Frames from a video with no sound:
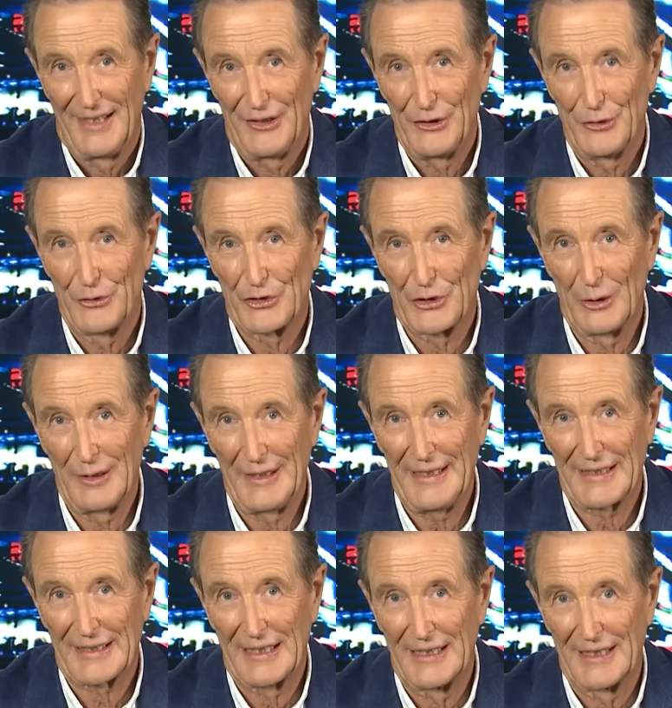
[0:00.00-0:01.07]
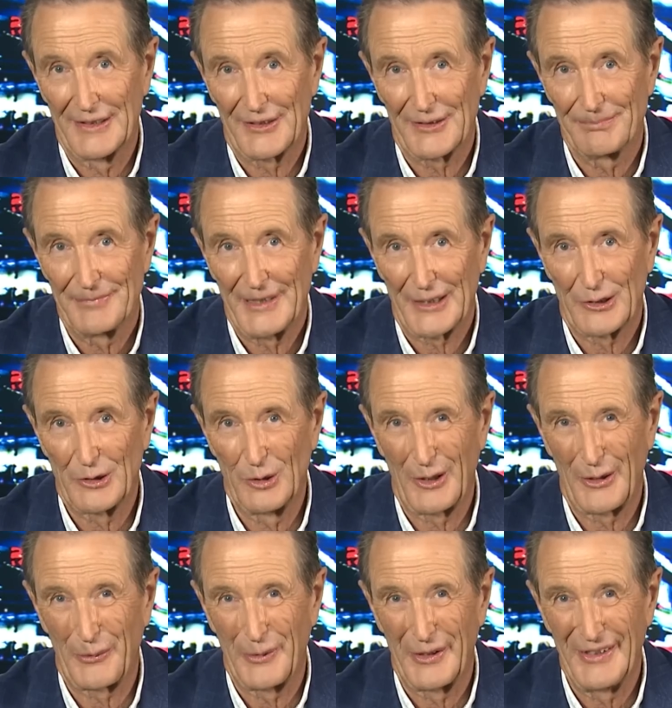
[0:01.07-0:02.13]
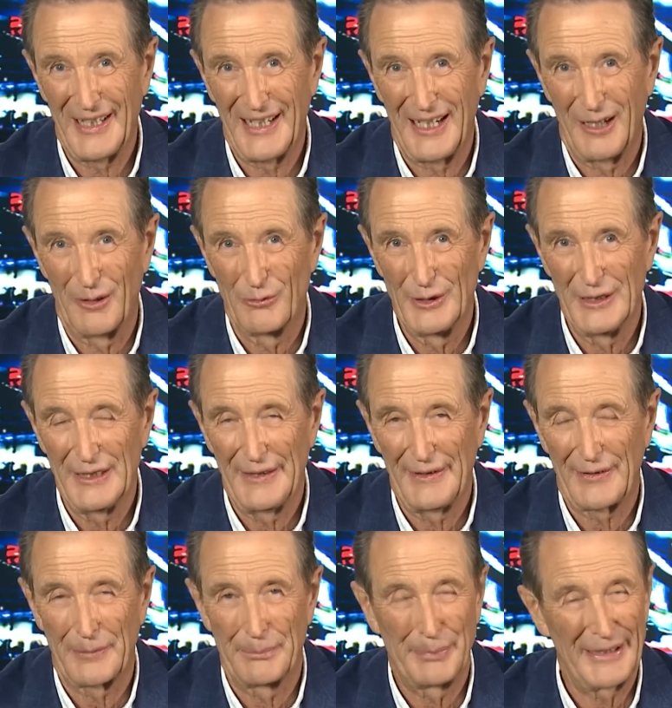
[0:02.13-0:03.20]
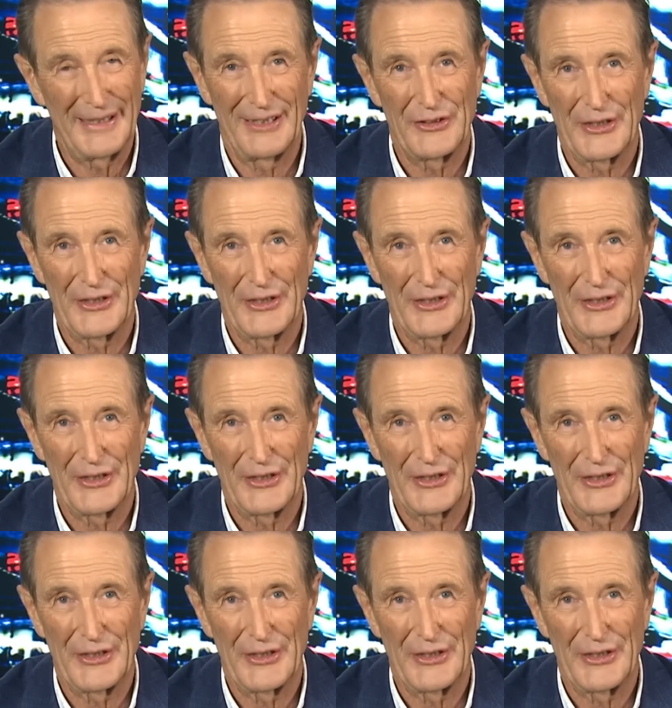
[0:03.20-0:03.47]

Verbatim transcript: You surely can't. And callers were now really spitting